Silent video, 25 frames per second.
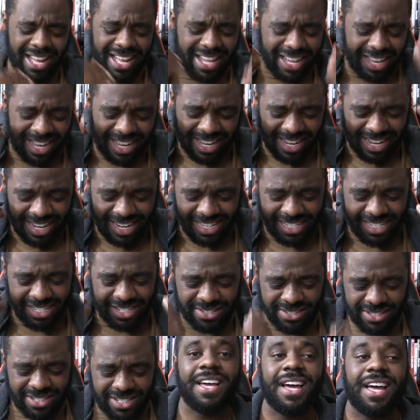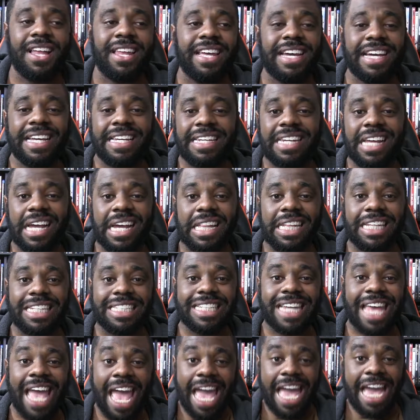I, I, got like a
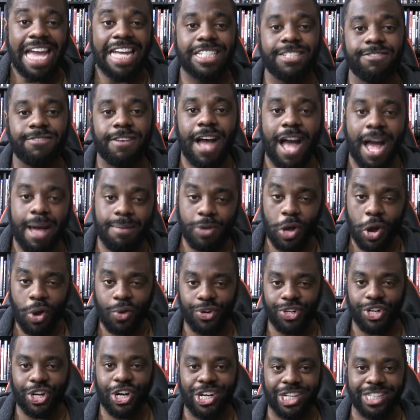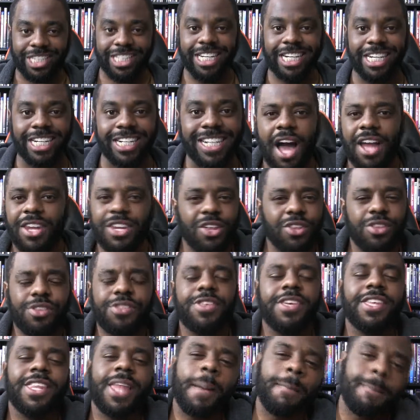Nicolas Cage vibe going on there. Another
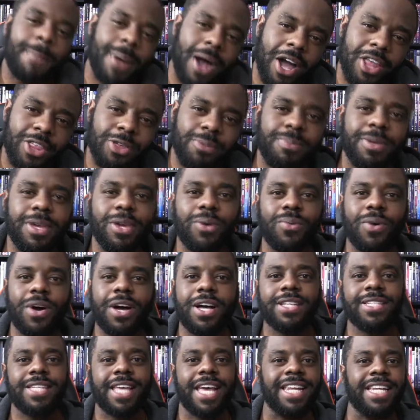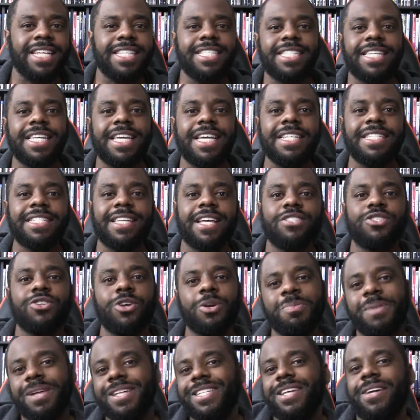thing that bothered me was any scenes that
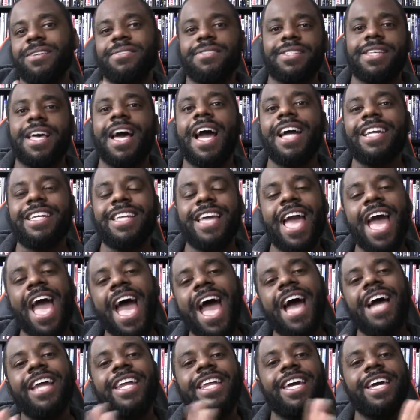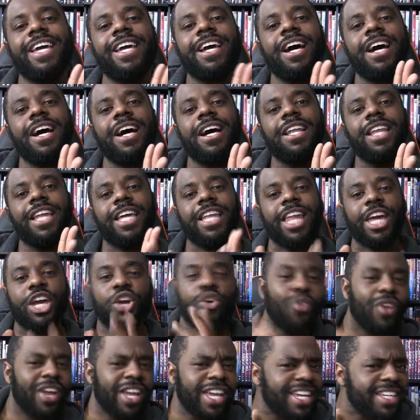took place outside, they had a uh, like like
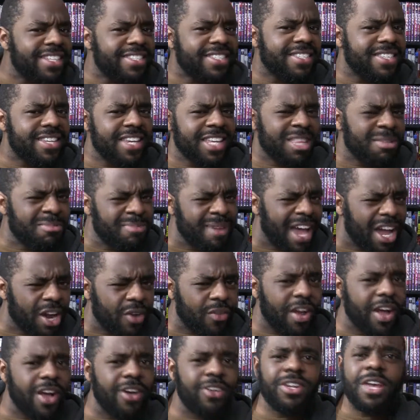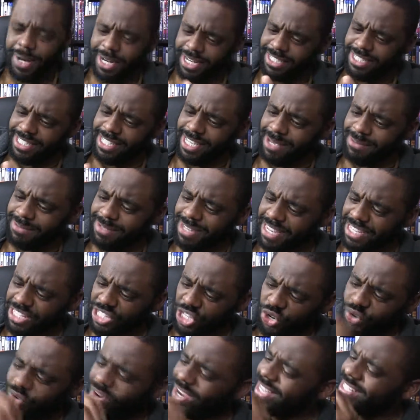crickets in the background, but it seems like
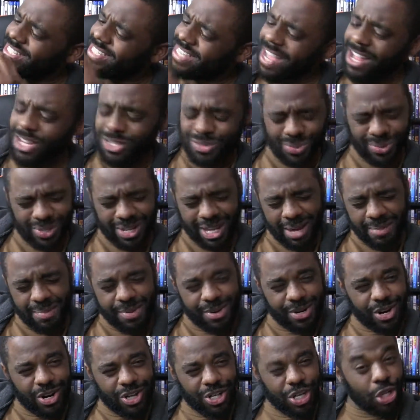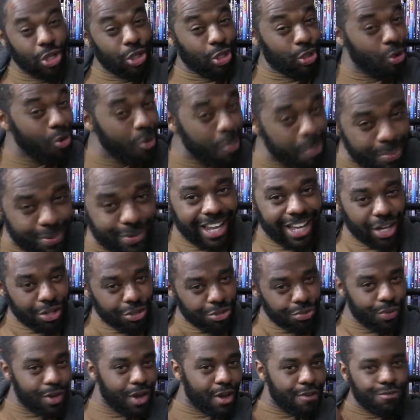the cricket sounds were like put on a loop, like a
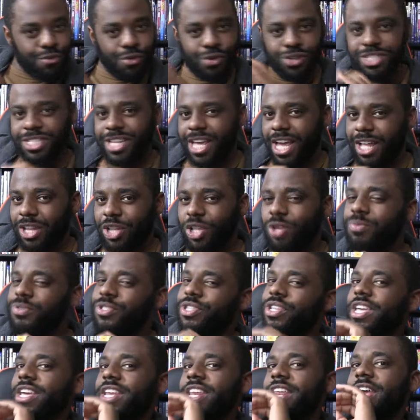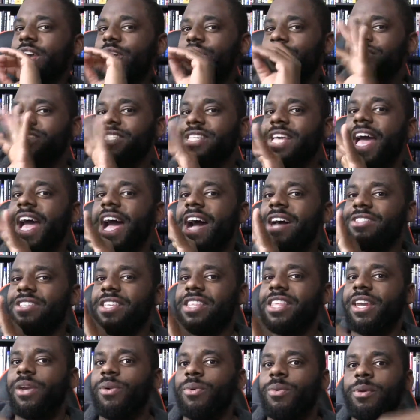three or four second loop, so you'd hear the sounds
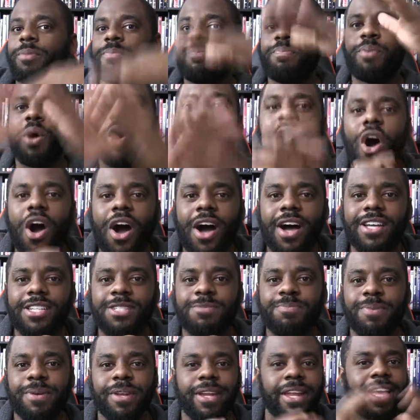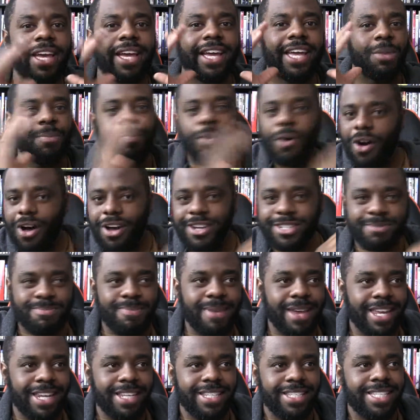and then it would pause, but like the pause
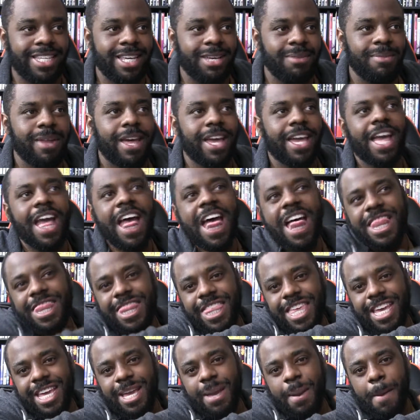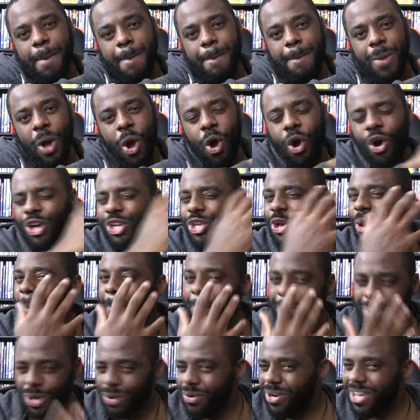made it seem like the audio
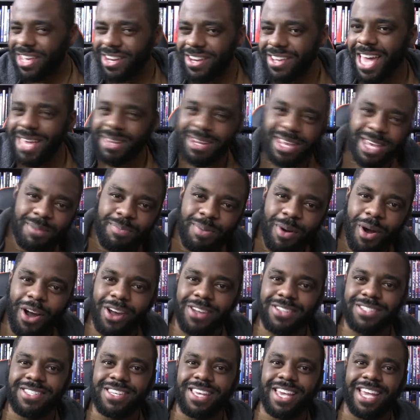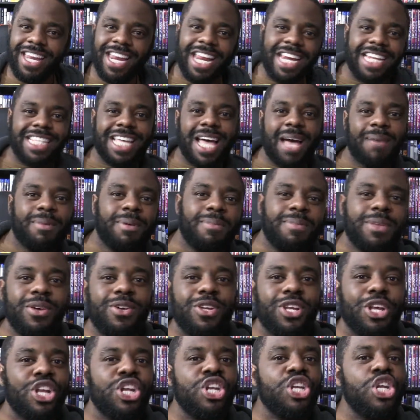muted in, in parts, and anytime it
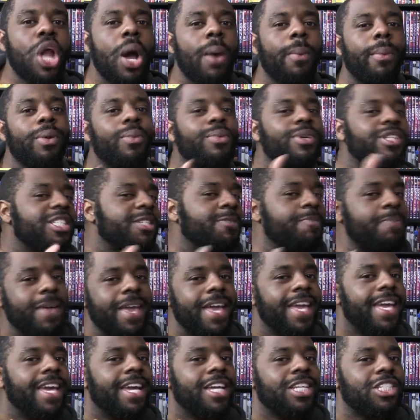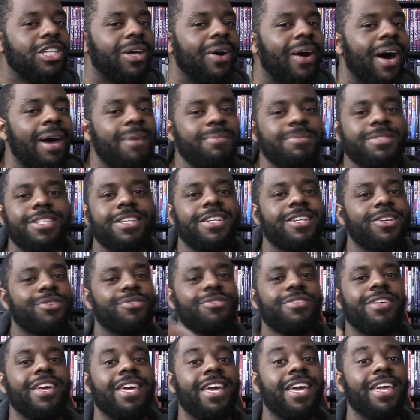muted, no one was speaking, so I'm sitting there
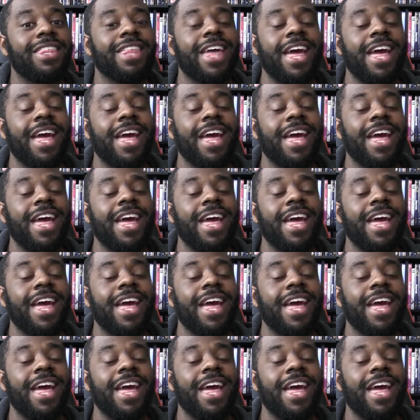thinking